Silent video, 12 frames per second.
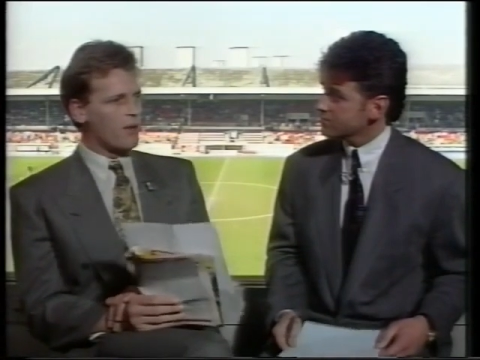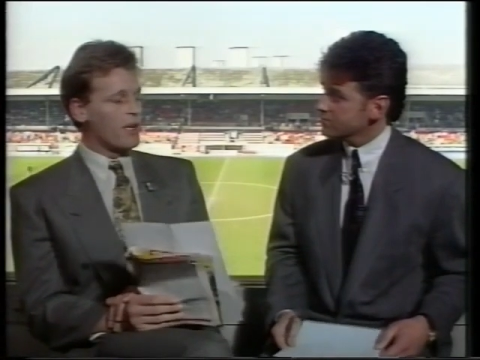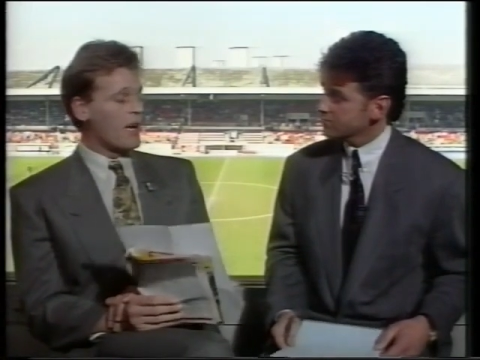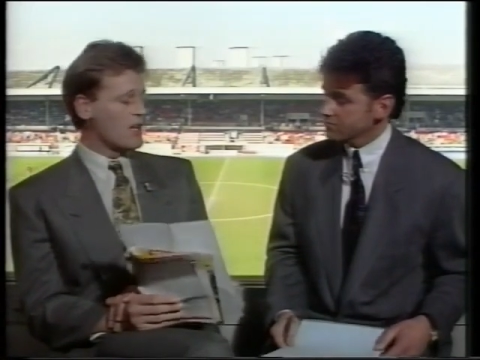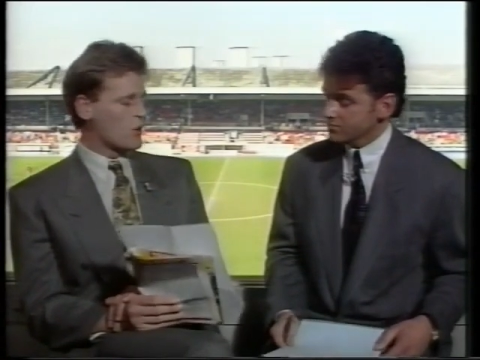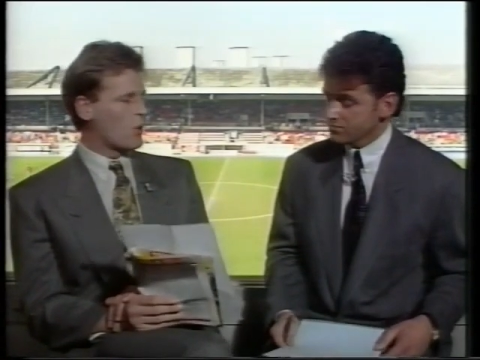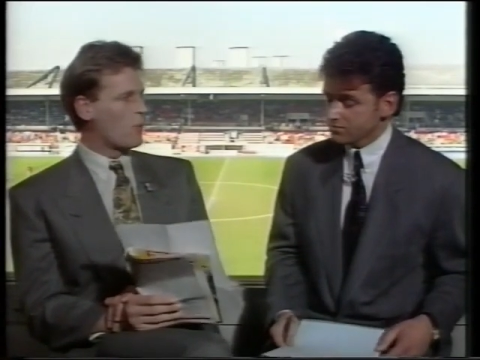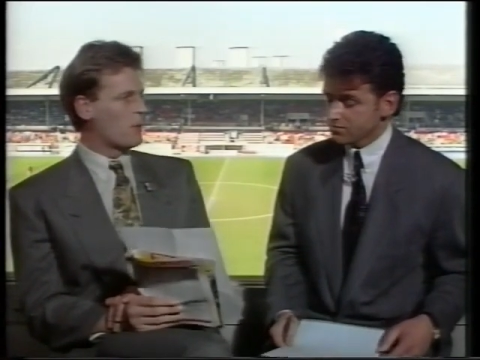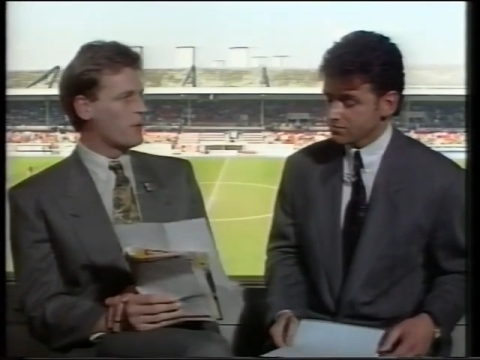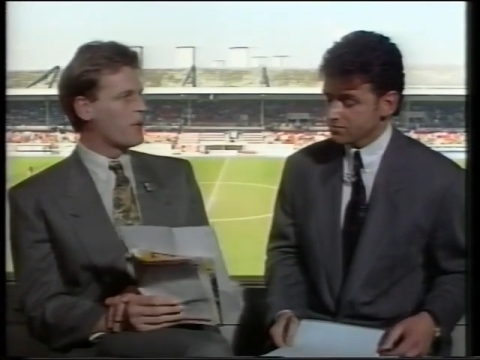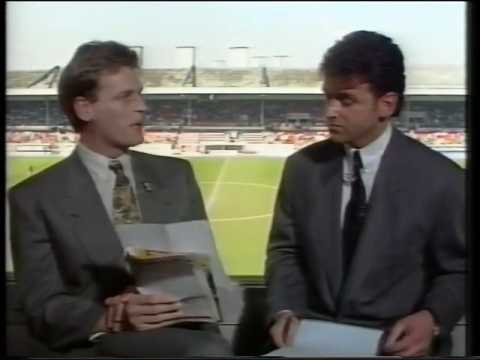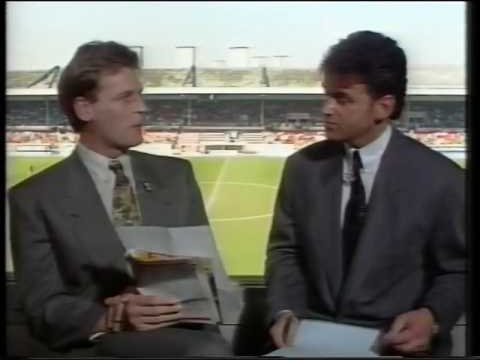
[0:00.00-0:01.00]
Speaker 1: I mean, the highest
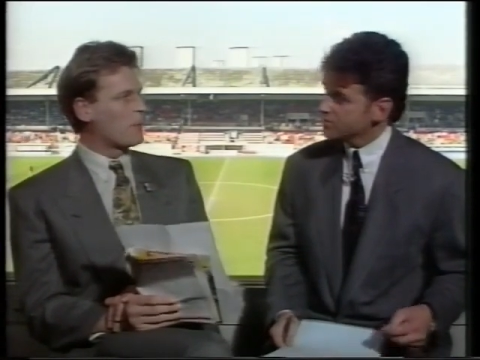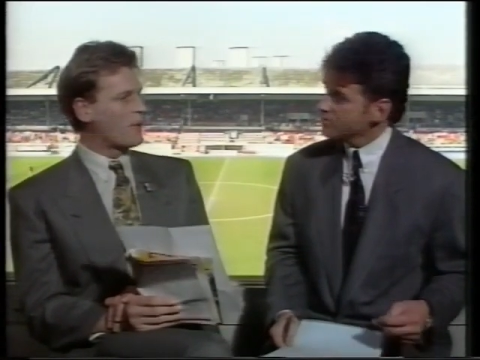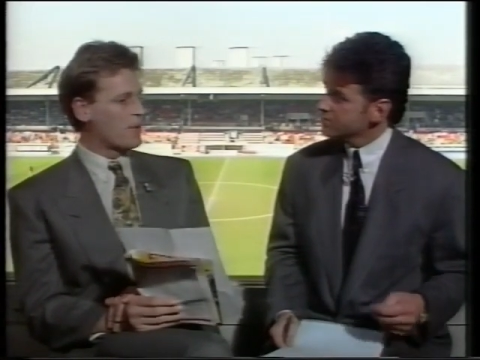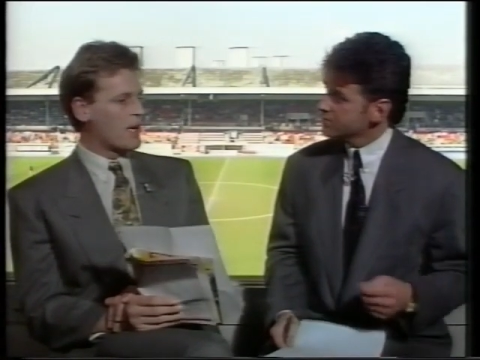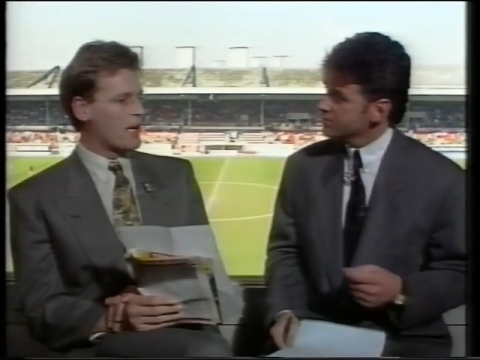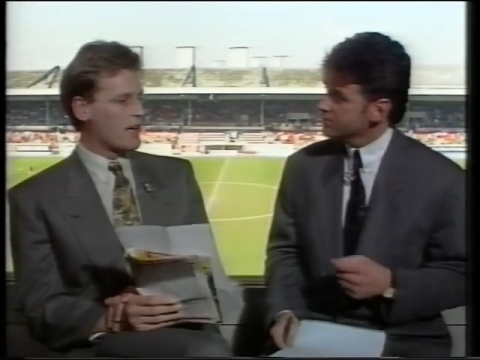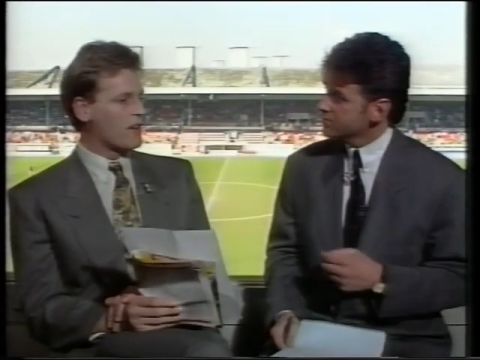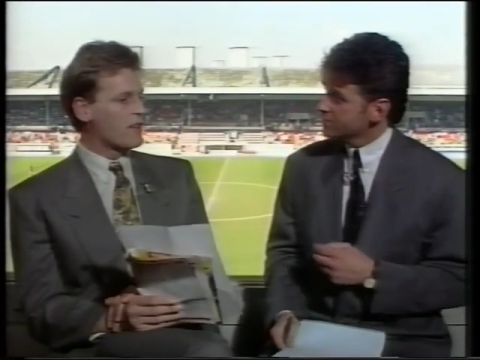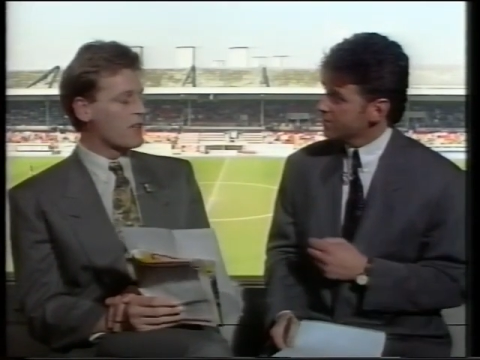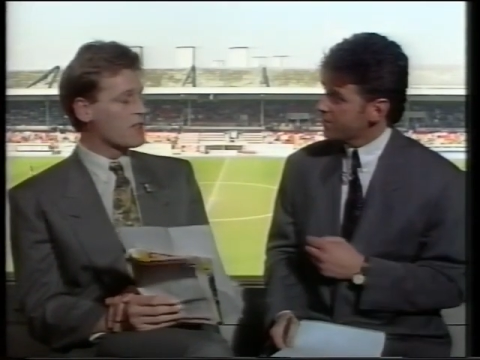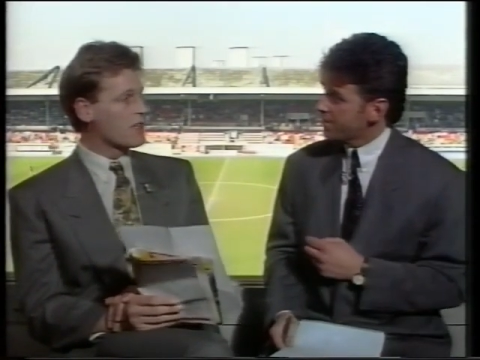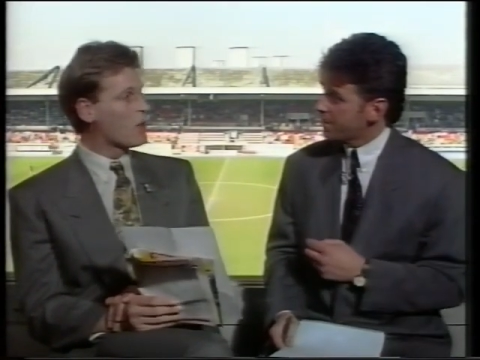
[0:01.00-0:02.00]
compliment I could play Brian Irvine
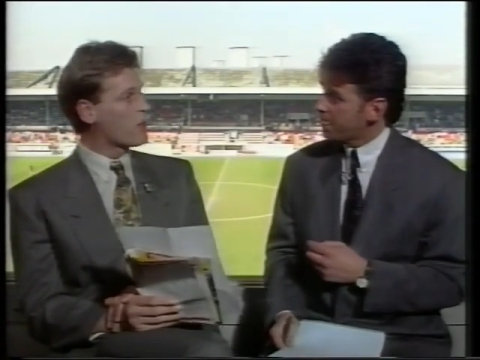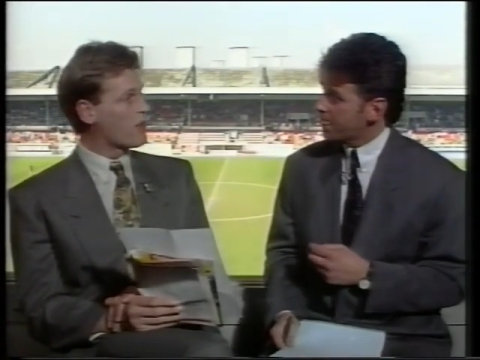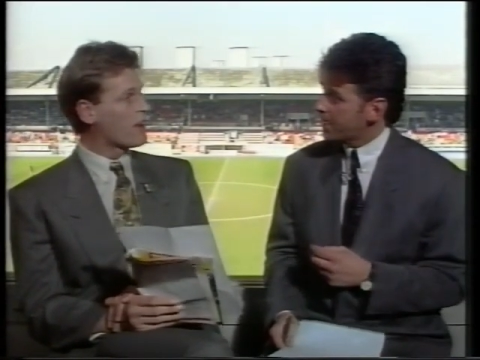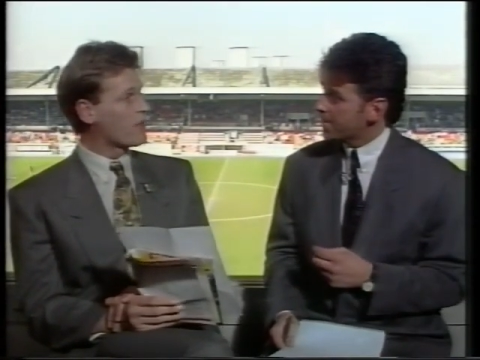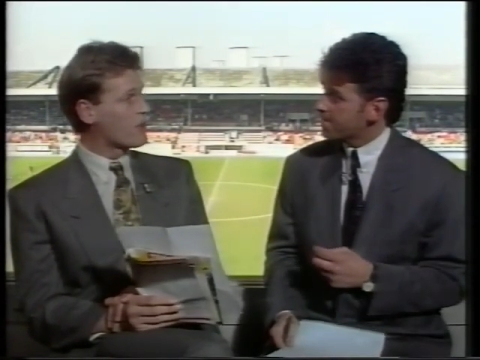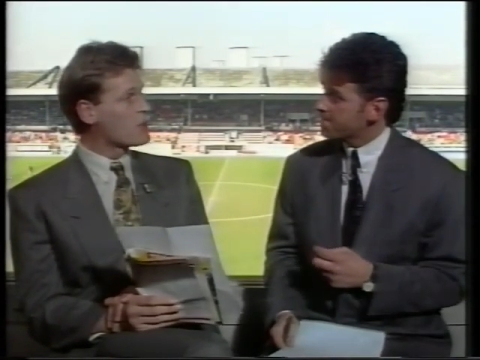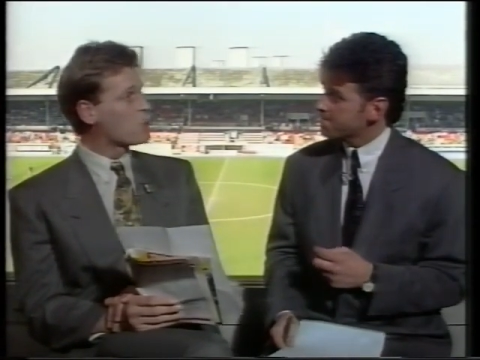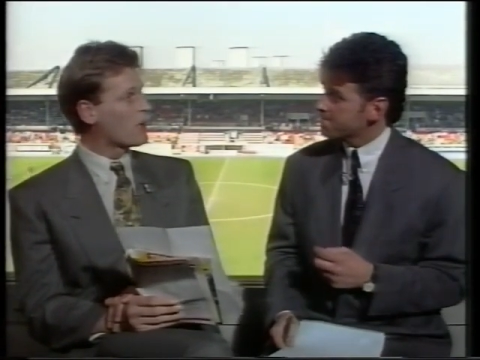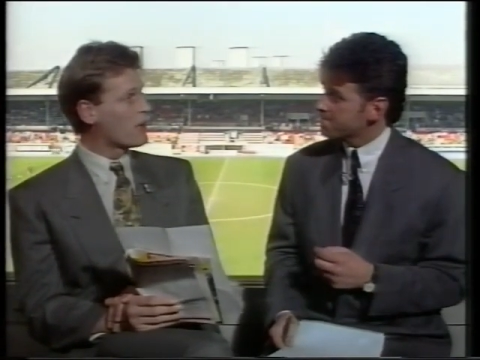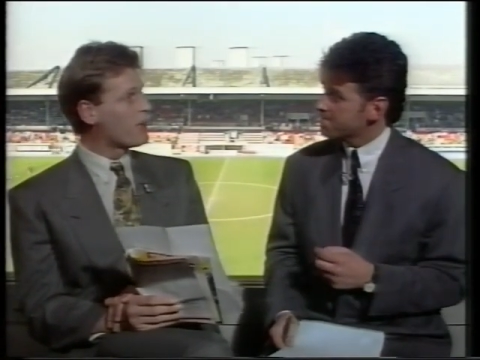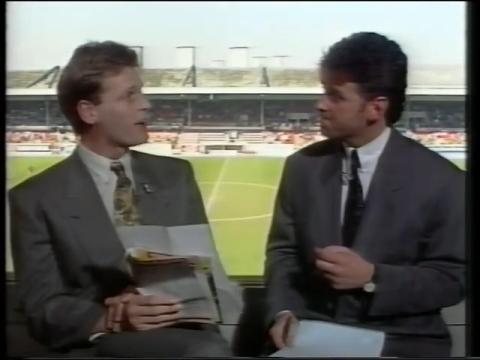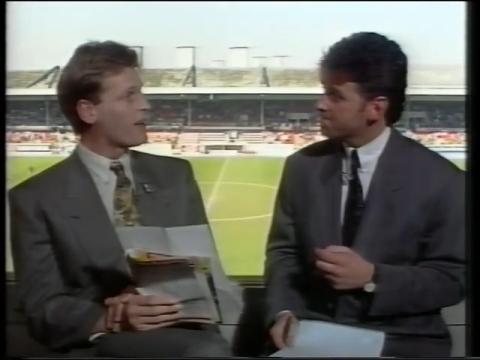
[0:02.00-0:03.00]
is I don't think I've missed
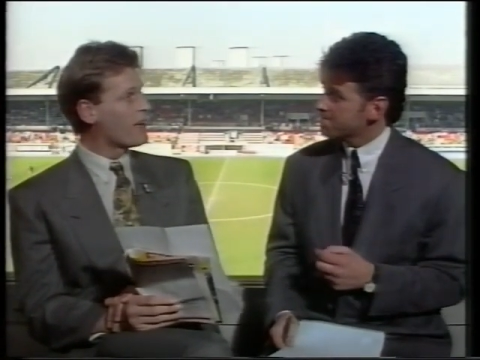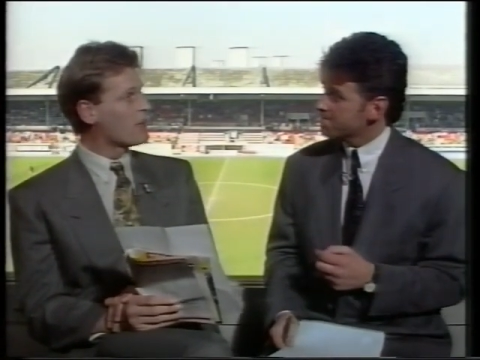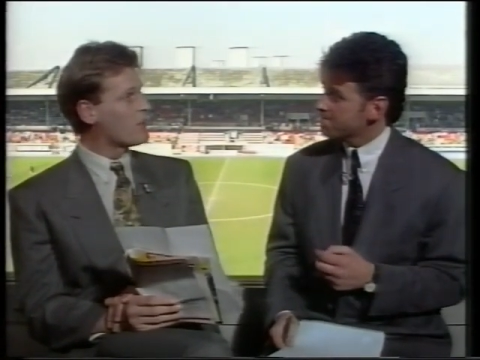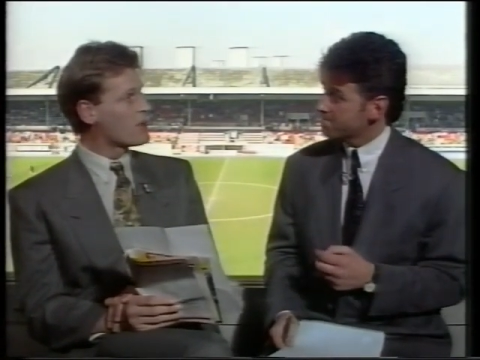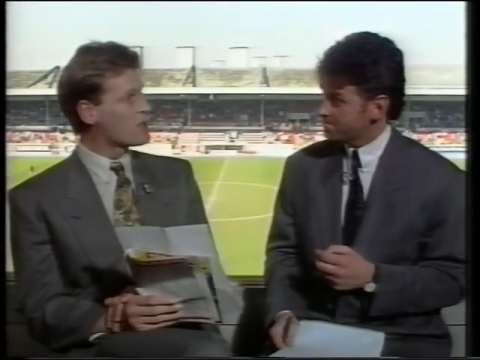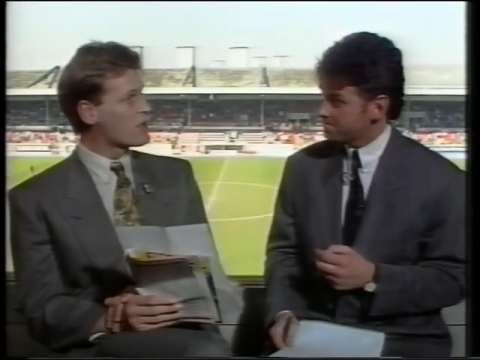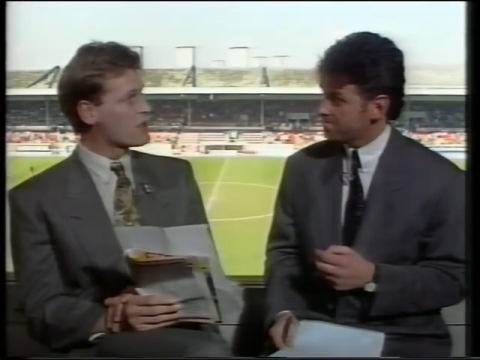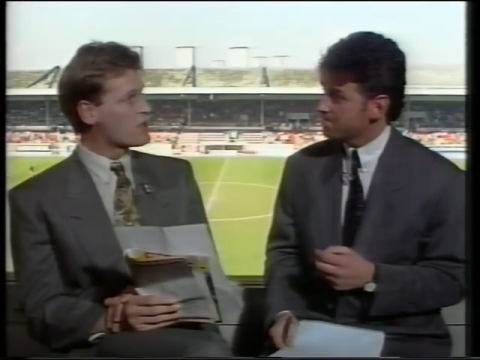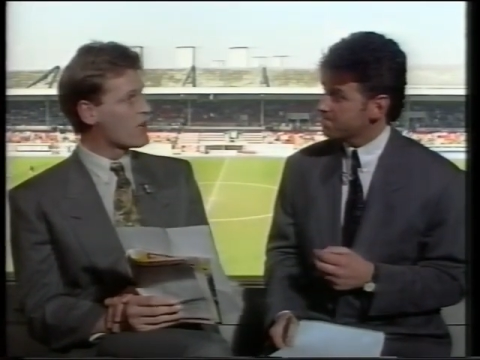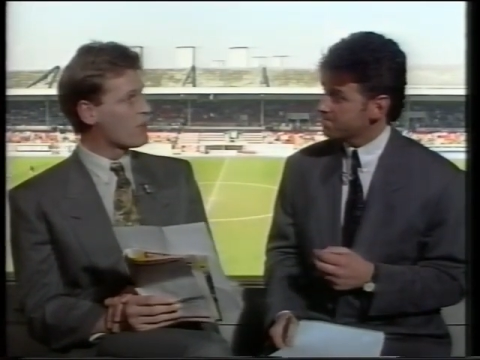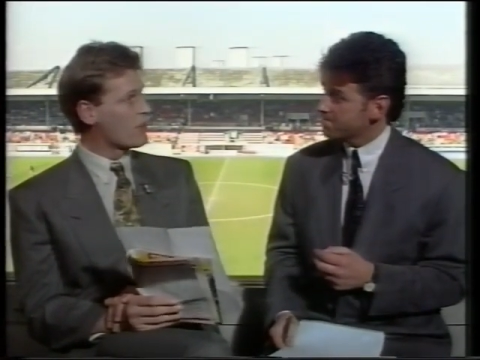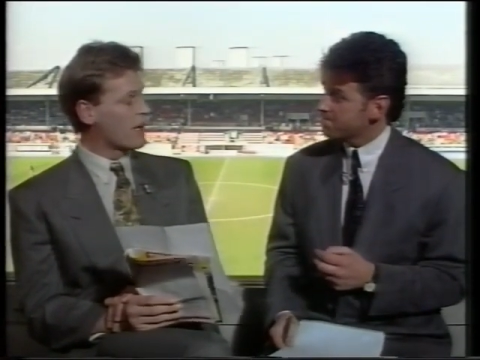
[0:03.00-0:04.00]
Willie Miller that much since
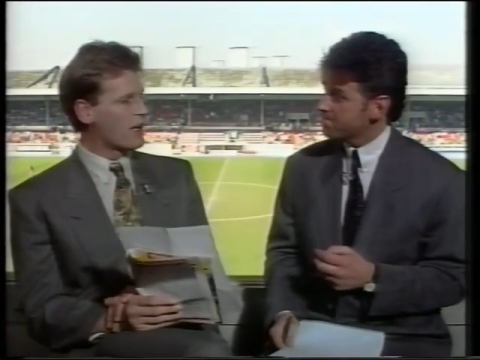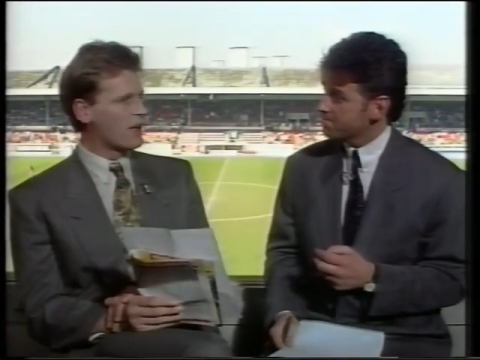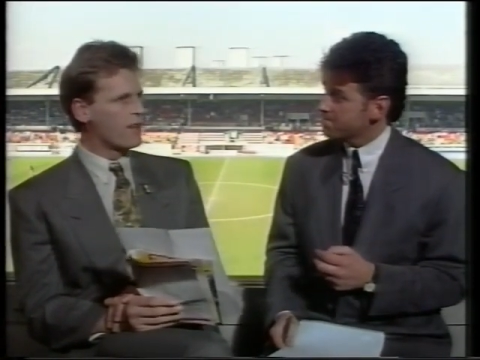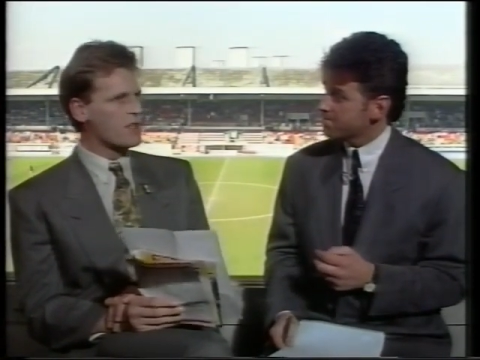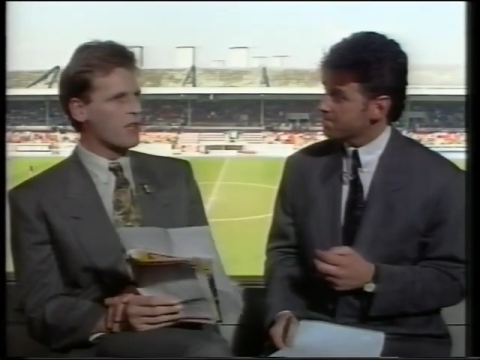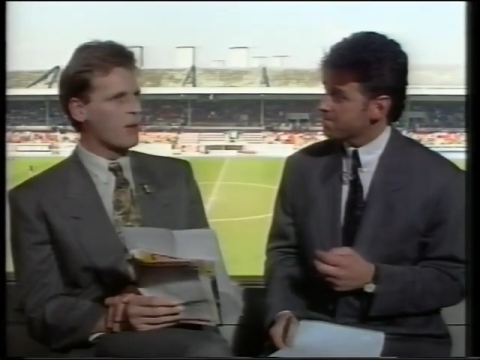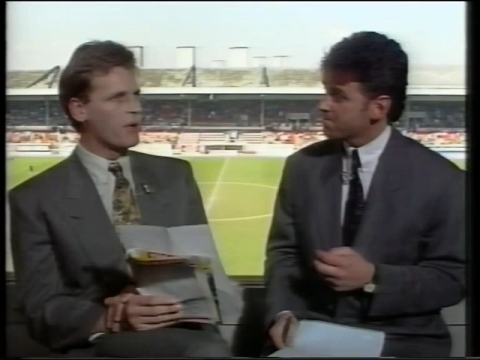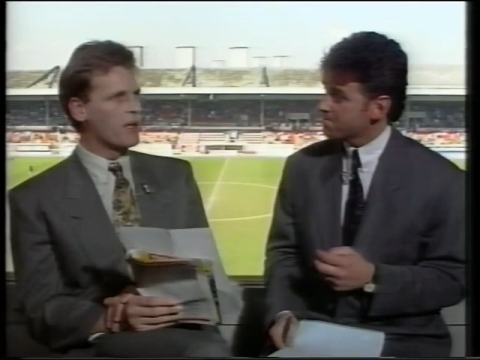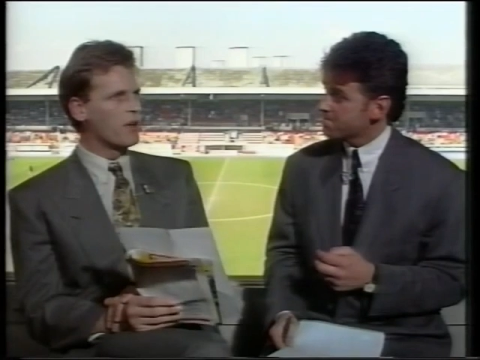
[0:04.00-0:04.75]
um, Brian Irvine's come in.